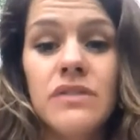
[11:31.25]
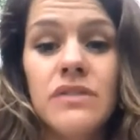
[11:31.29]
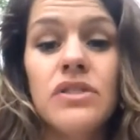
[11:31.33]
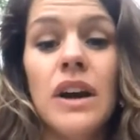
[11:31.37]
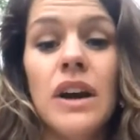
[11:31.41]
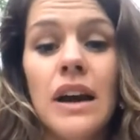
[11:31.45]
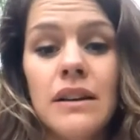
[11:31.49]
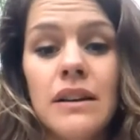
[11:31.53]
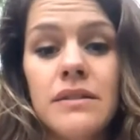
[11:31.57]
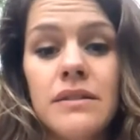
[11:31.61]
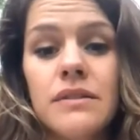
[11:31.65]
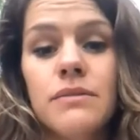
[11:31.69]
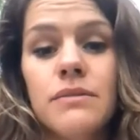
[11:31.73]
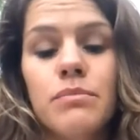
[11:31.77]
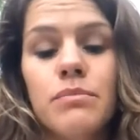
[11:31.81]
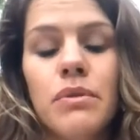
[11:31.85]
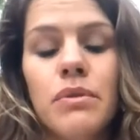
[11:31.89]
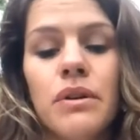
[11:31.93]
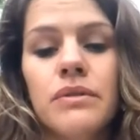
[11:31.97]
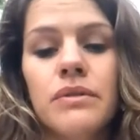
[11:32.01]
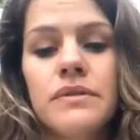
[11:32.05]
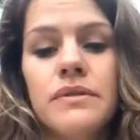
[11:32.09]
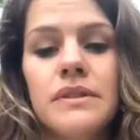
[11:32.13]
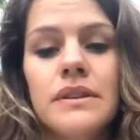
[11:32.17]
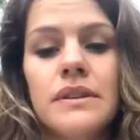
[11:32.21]
just
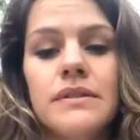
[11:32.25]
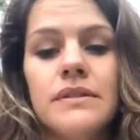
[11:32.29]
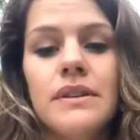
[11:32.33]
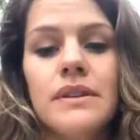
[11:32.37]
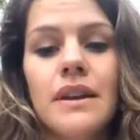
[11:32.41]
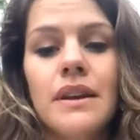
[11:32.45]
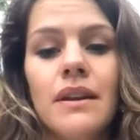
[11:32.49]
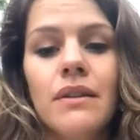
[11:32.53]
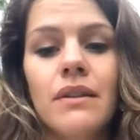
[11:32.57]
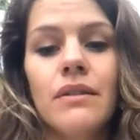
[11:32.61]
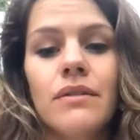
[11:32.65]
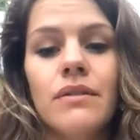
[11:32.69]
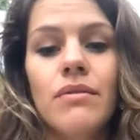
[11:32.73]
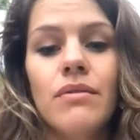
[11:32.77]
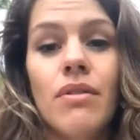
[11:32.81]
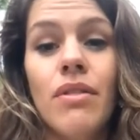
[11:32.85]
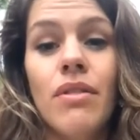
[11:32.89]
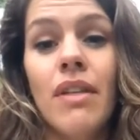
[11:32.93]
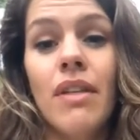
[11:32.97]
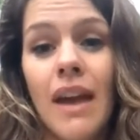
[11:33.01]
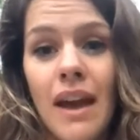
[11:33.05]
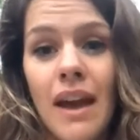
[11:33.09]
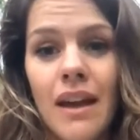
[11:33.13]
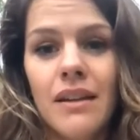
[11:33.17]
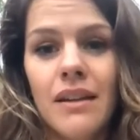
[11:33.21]
processing
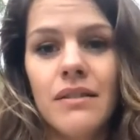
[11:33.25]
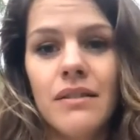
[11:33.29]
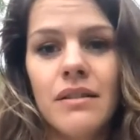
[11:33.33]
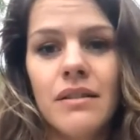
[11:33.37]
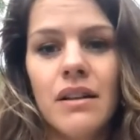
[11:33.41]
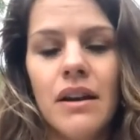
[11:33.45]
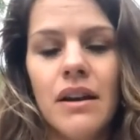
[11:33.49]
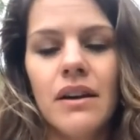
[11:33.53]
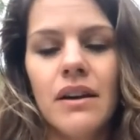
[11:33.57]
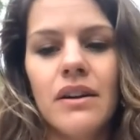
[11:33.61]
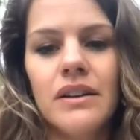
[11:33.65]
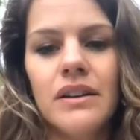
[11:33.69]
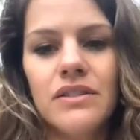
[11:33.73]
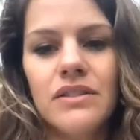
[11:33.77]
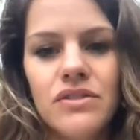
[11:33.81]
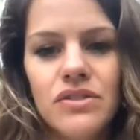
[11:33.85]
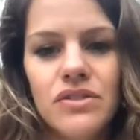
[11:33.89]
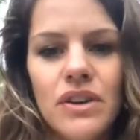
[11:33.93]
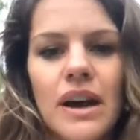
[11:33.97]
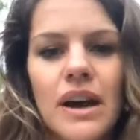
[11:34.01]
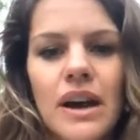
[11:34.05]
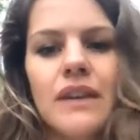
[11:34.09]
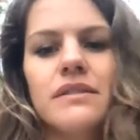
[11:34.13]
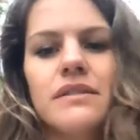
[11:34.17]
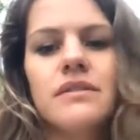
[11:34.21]
that. Like I
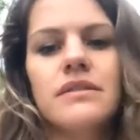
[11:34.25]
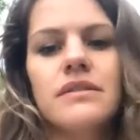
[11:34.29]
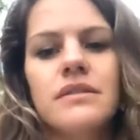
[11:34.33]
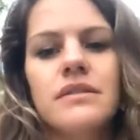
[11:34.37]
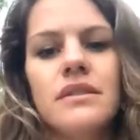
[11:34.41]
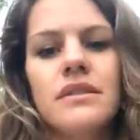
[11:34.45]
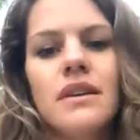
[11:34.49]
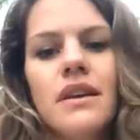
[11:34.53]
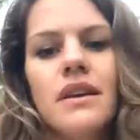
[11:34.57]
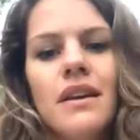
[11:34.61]
just